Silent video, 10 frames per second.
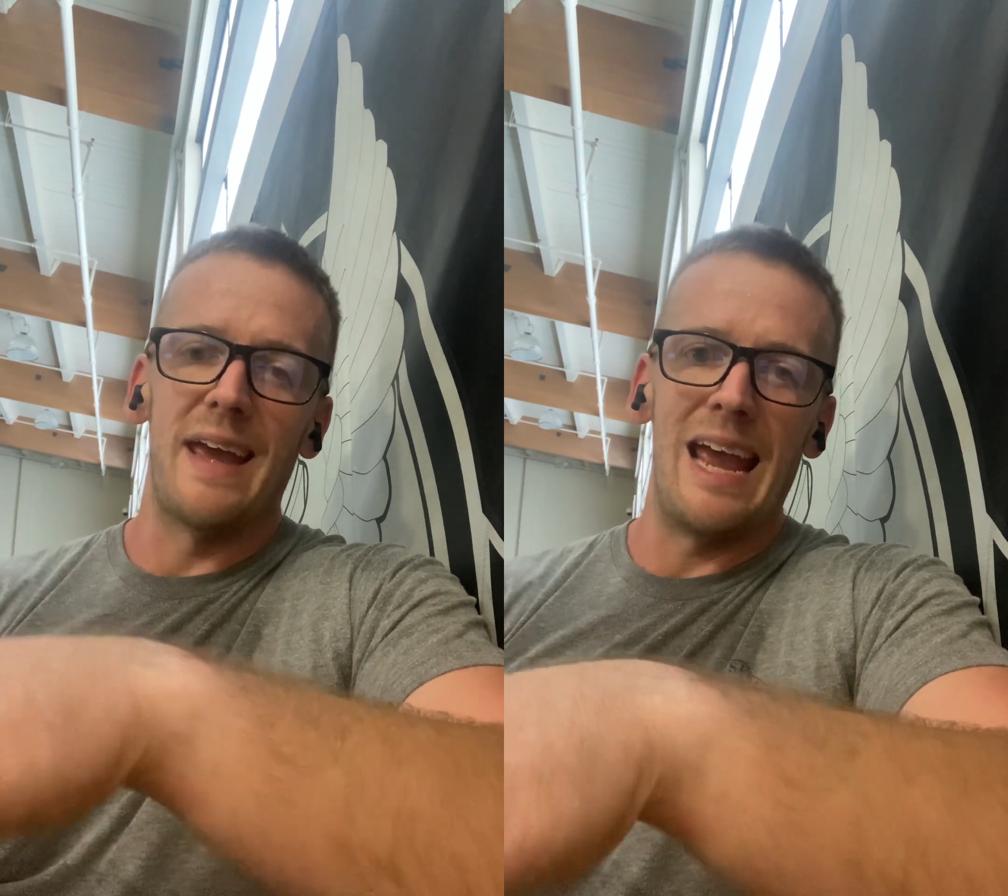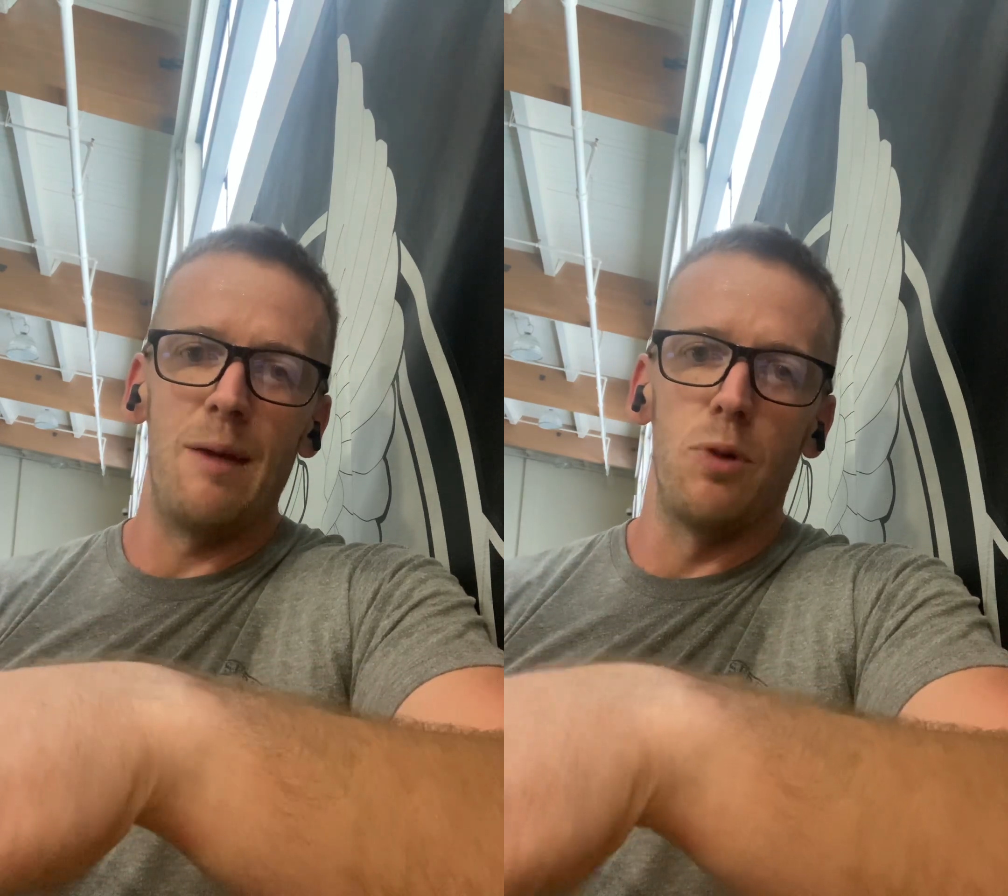
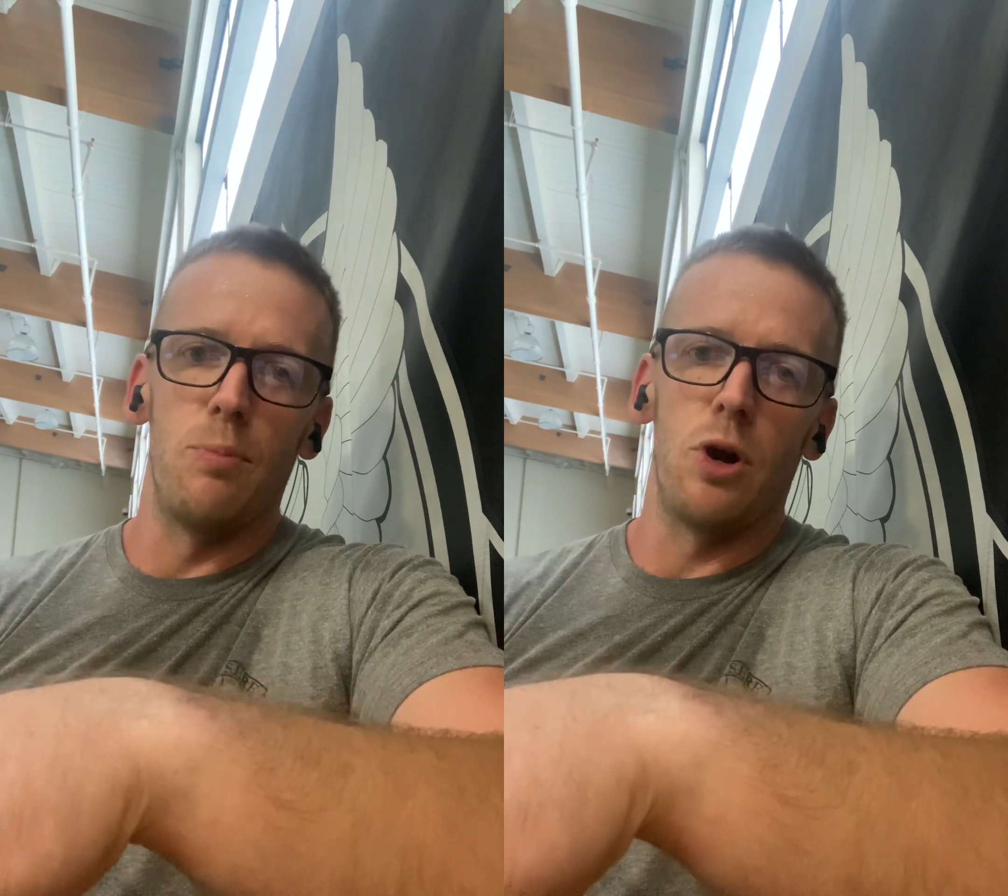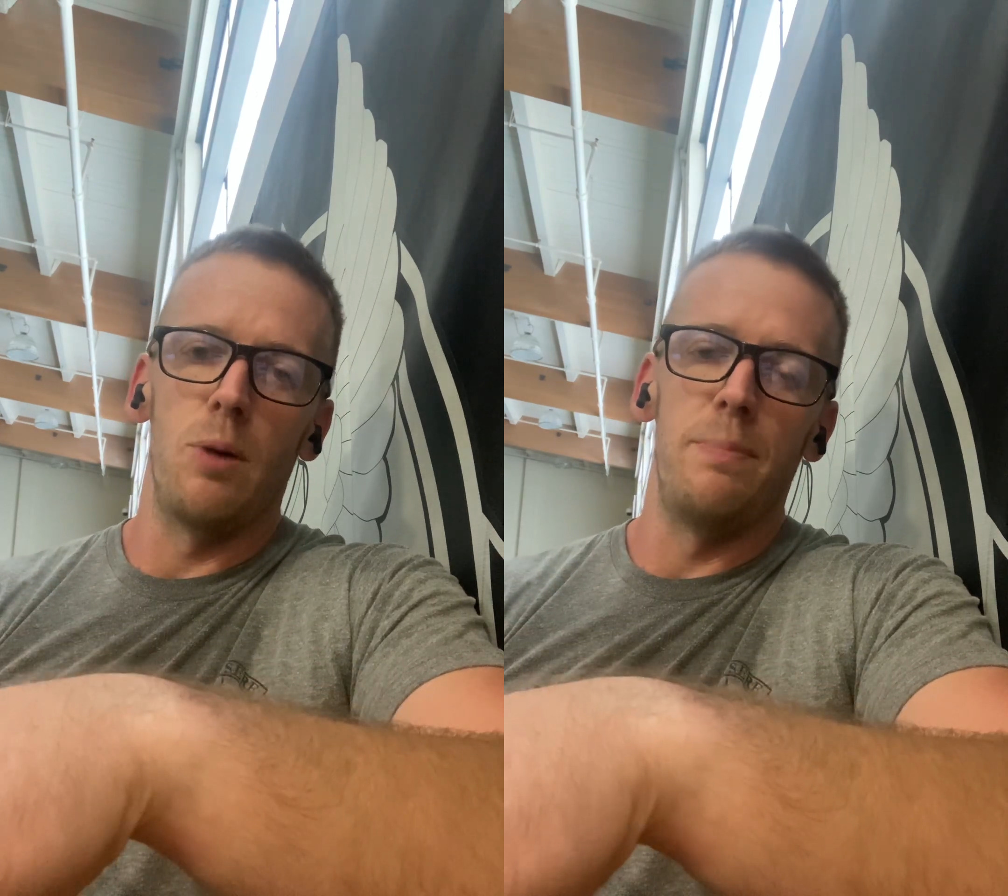camber
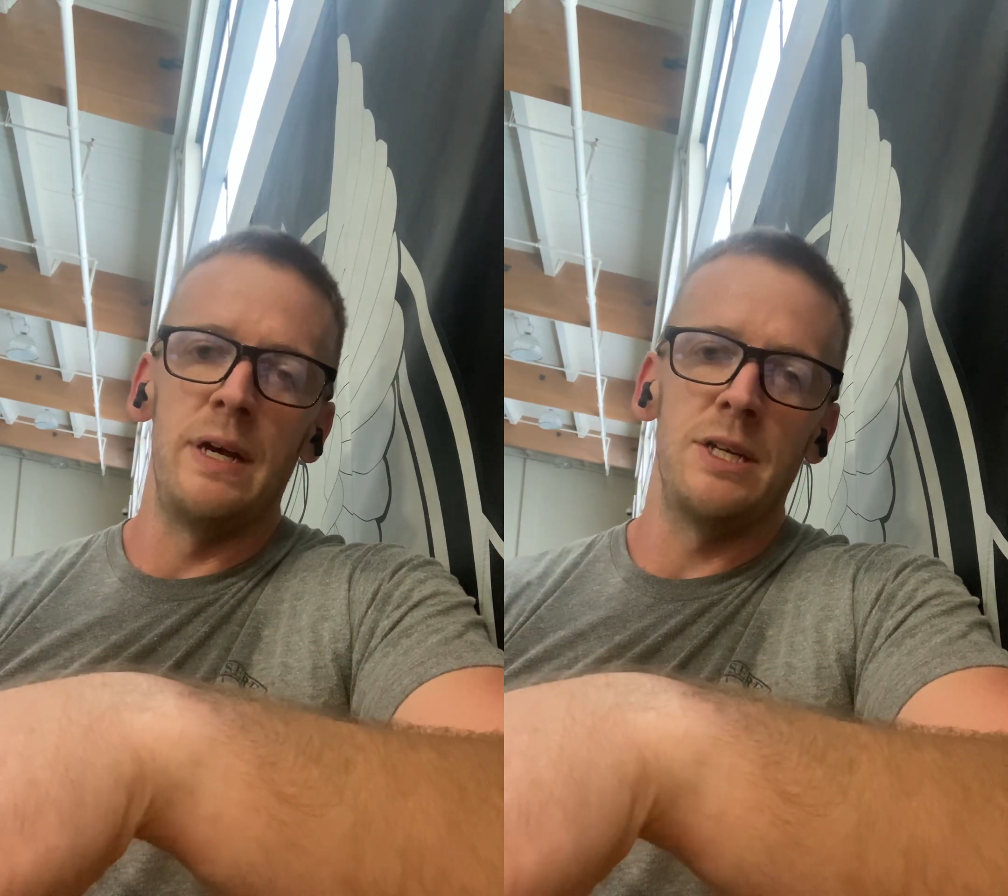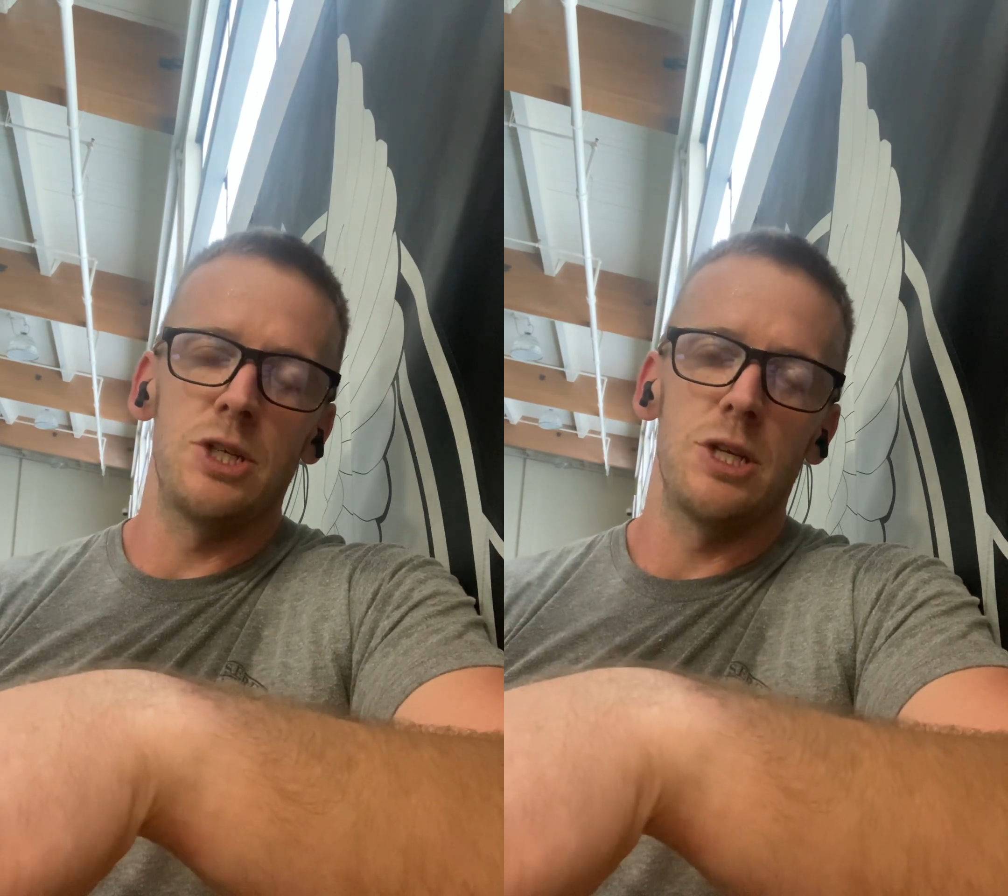bar
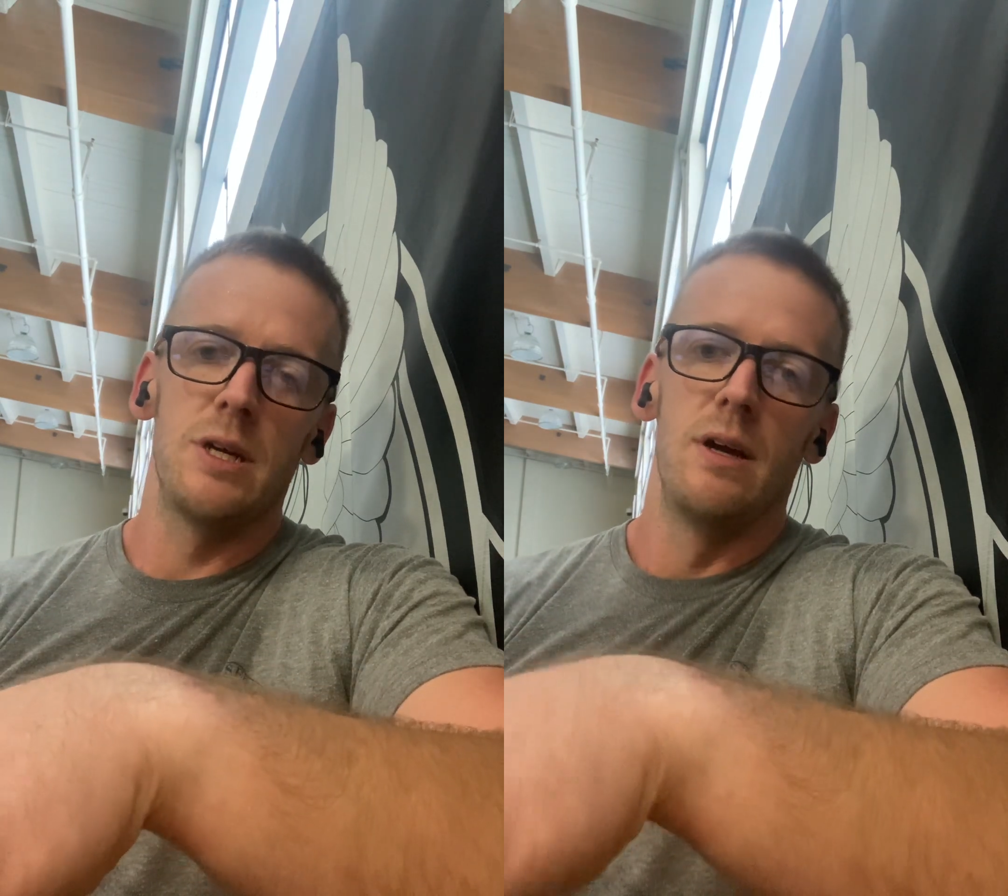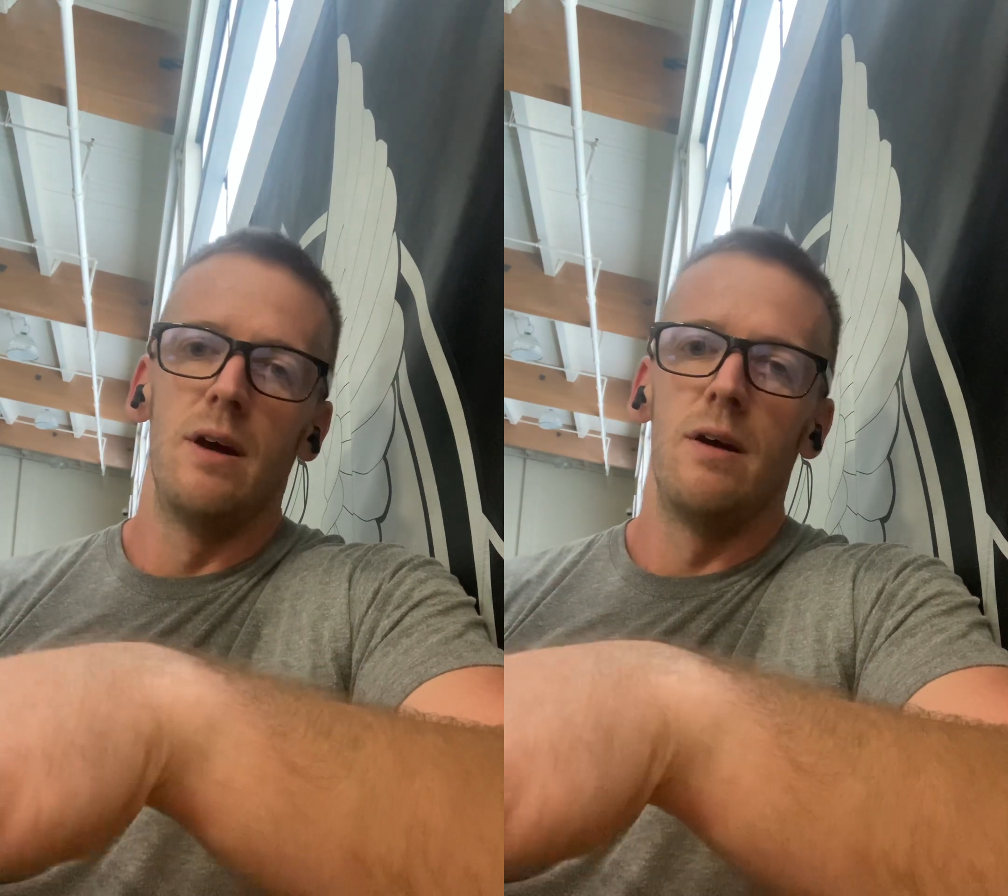bench,
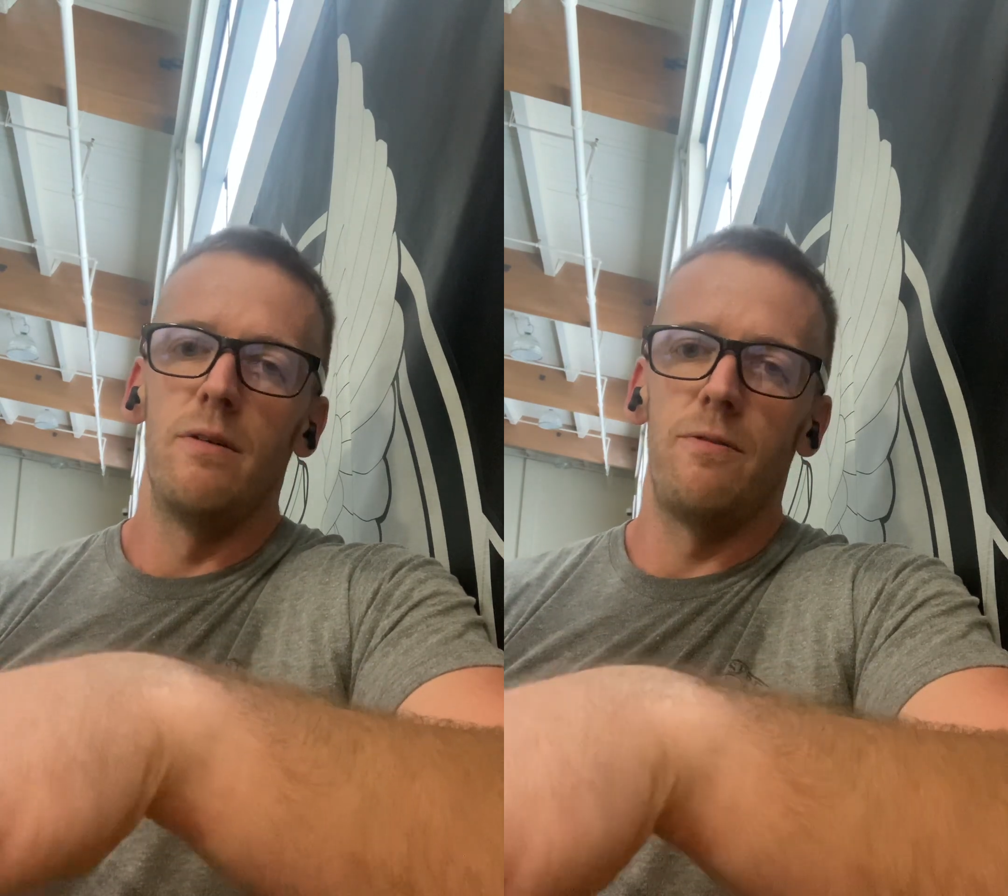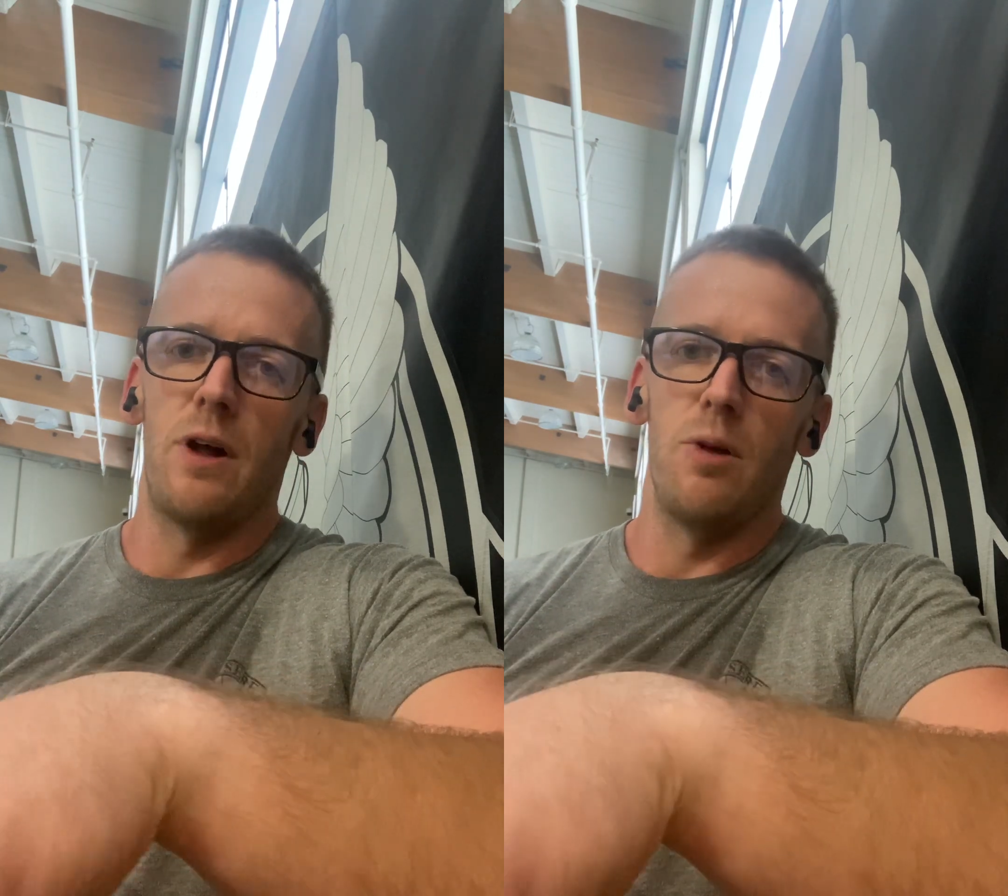
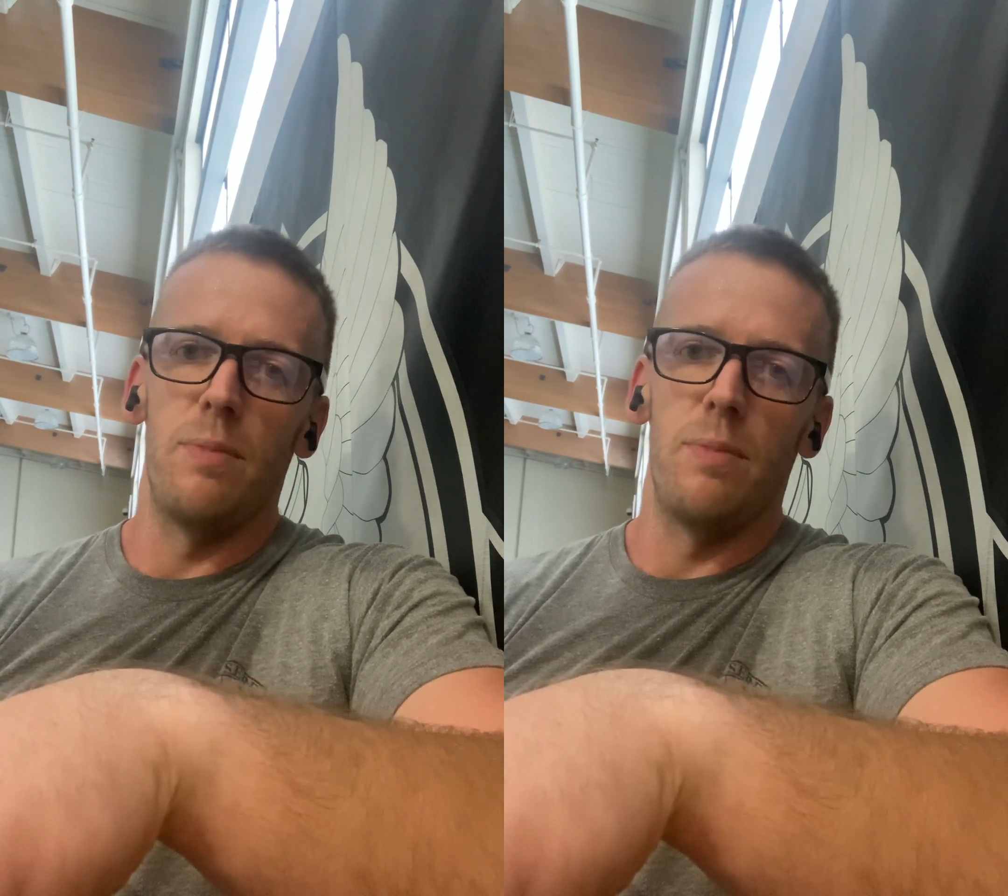followed